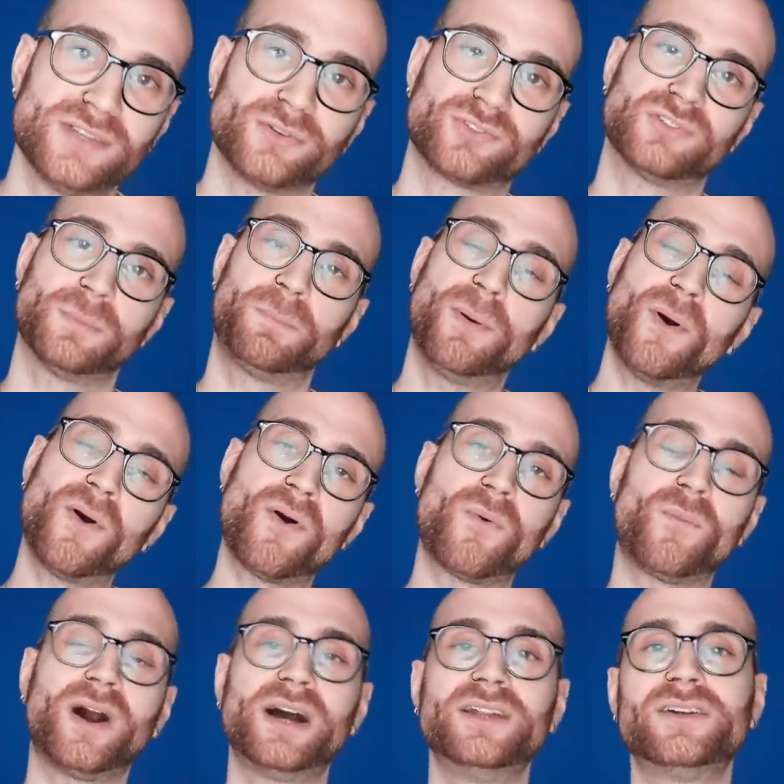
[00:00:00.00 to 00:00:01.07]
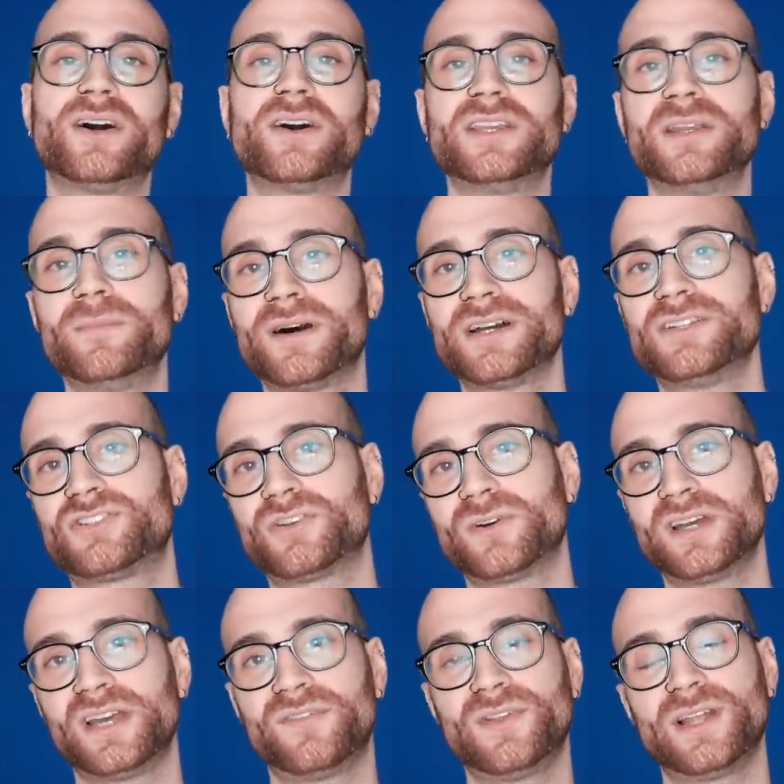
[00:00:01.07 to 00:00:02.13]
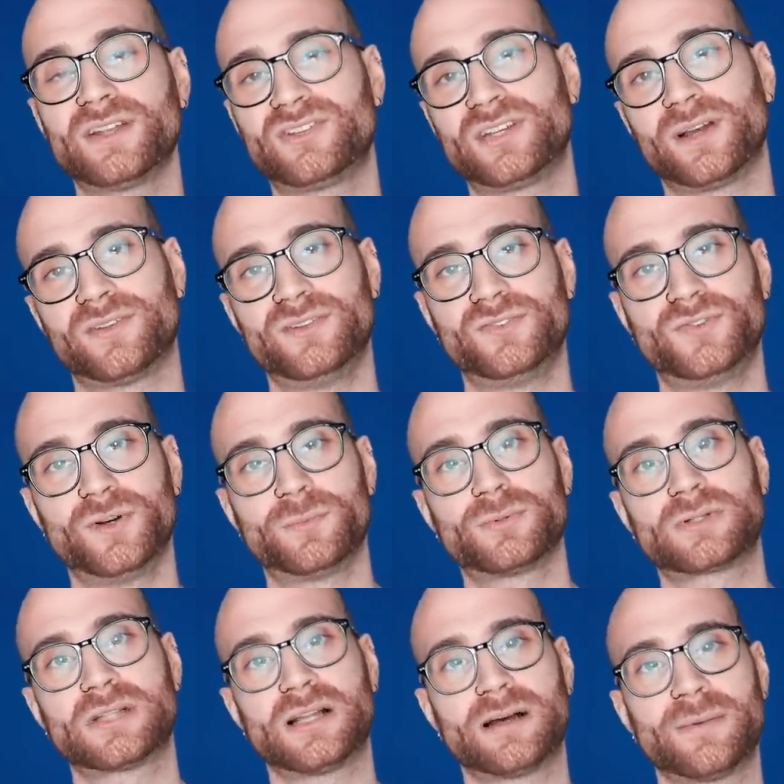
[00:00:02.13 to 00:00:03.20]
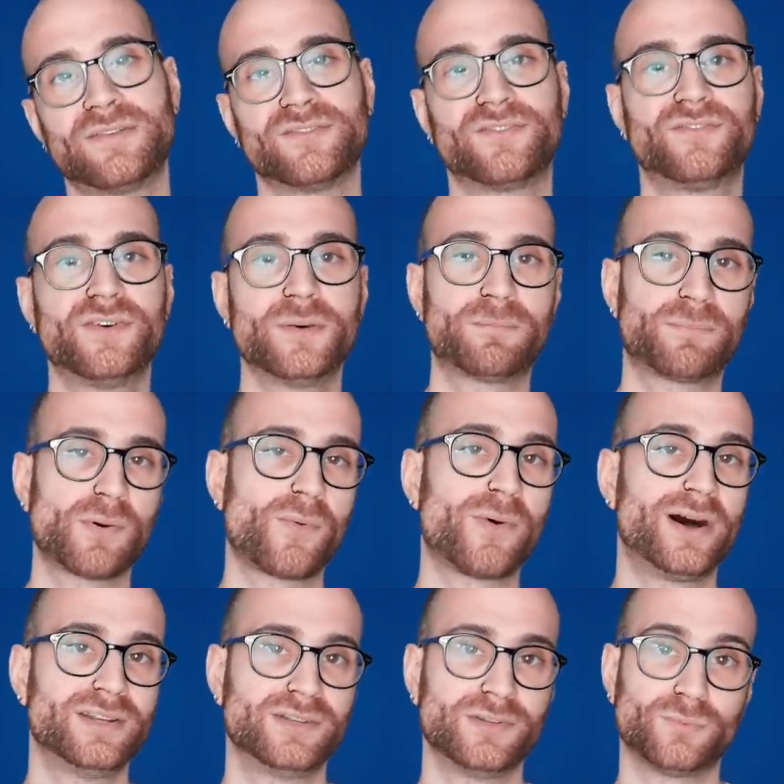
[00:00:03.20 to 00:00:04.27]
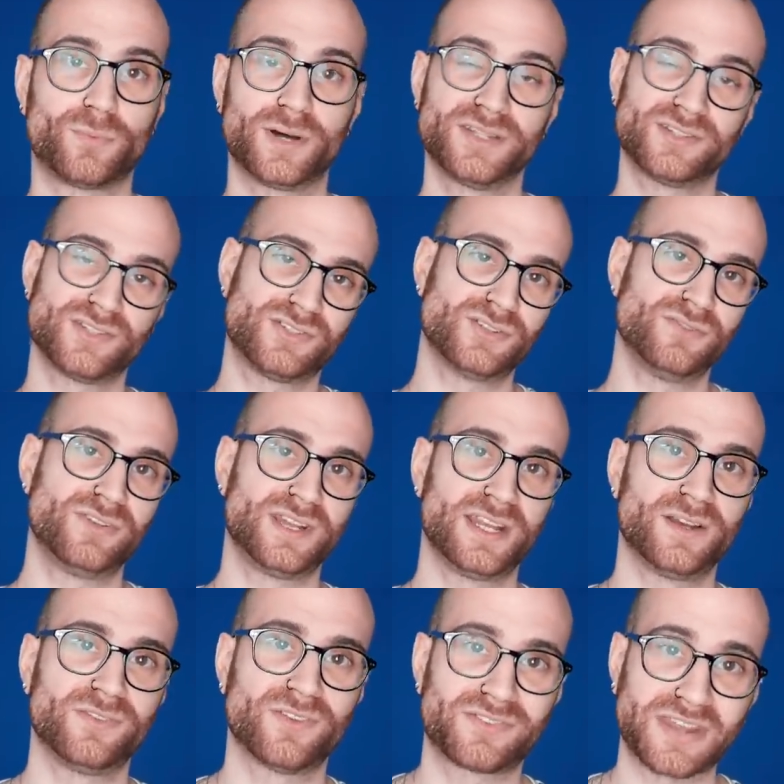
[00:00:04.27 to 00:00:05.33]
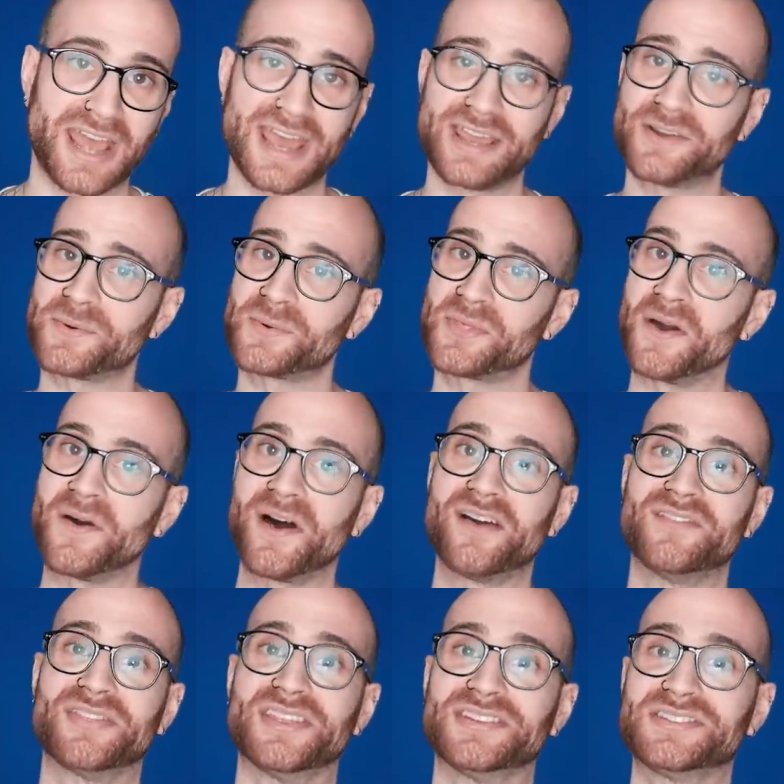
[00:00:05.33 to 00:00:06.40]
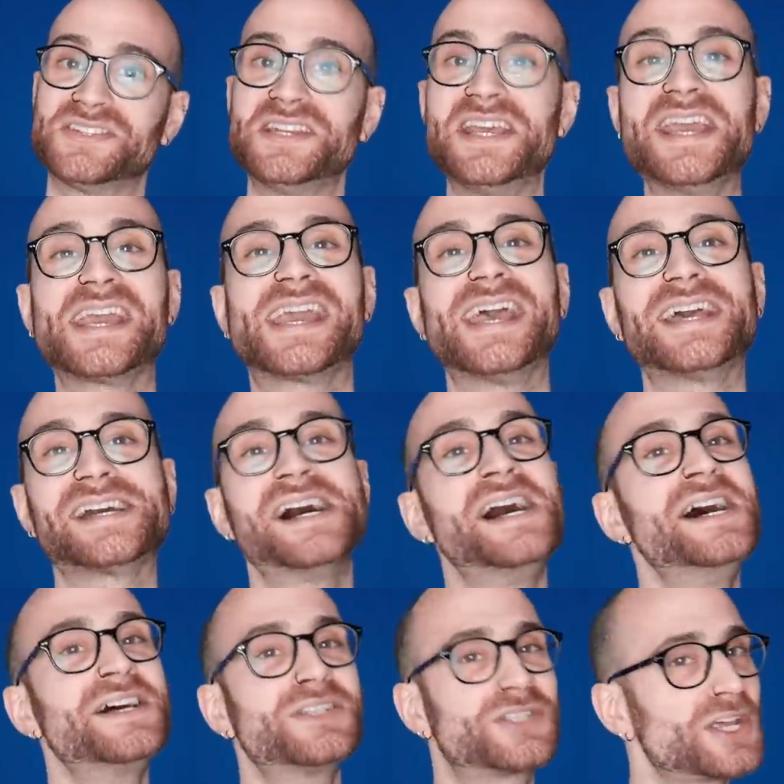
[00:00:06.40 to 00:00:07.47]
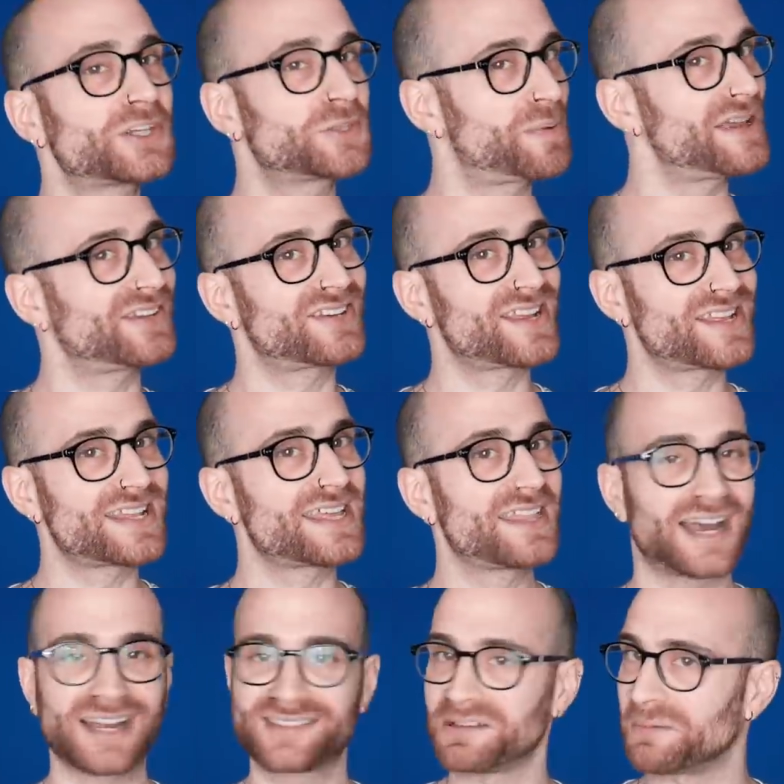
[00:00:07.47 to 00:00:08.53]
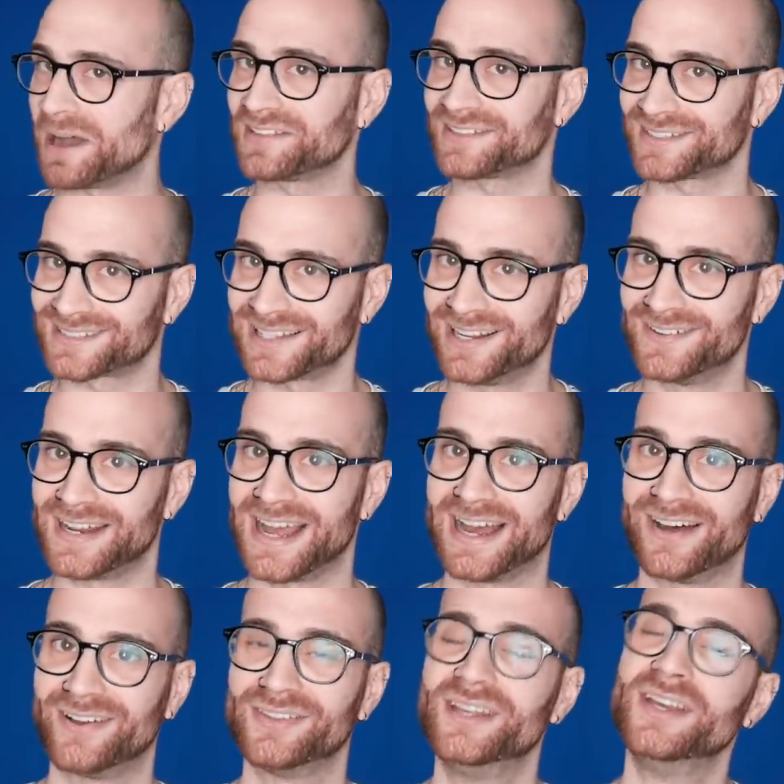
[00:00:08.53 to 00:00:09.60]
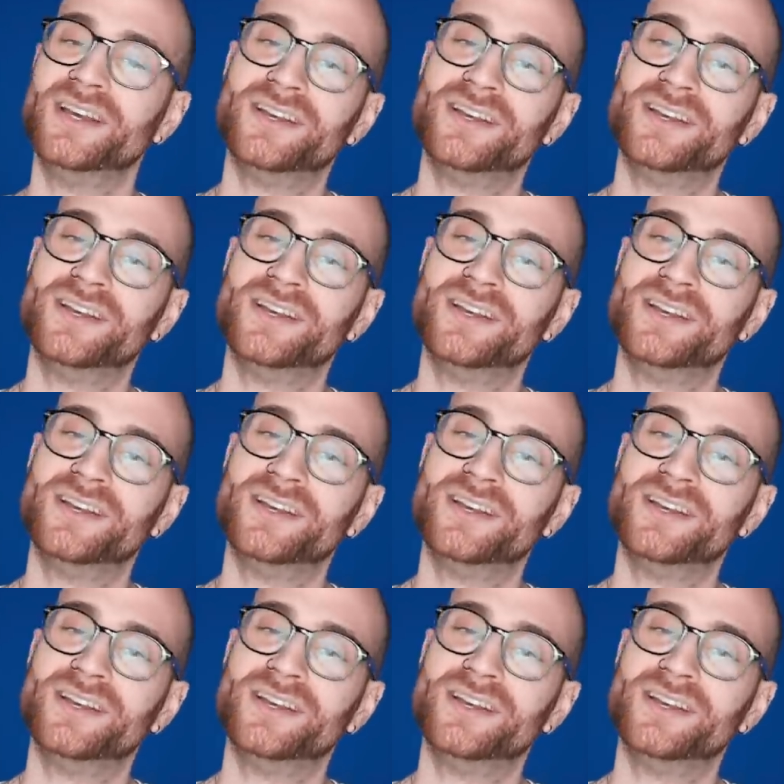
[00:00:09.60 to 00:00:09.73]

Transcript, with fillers: Your support, why not? You might enjoy it. If you like Chelsea Football Club and football, I do 1 to 2 videos a day, although I have the sneaking suspicion that that's about to slow down.